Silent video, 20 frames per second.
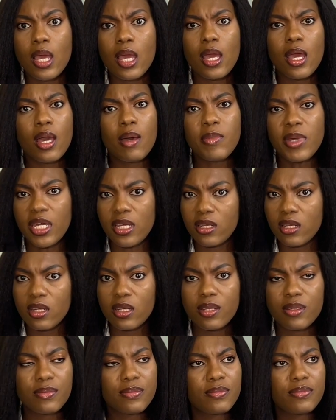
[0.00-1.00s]
I mean,
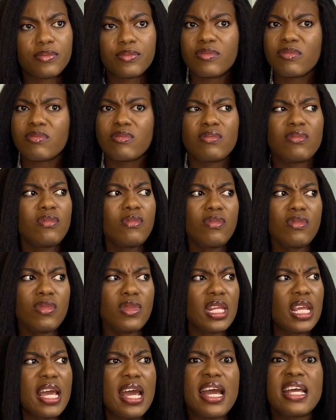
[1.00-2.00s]

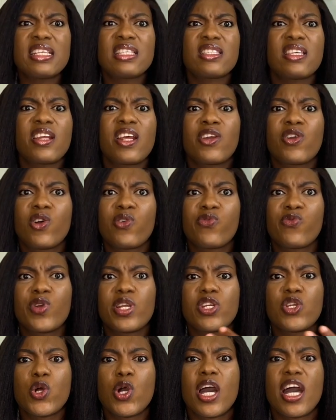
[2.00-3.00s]
I started off with
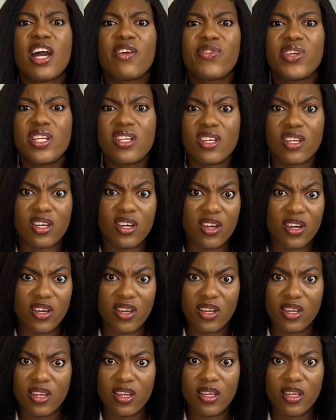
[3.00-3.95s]
not having a car.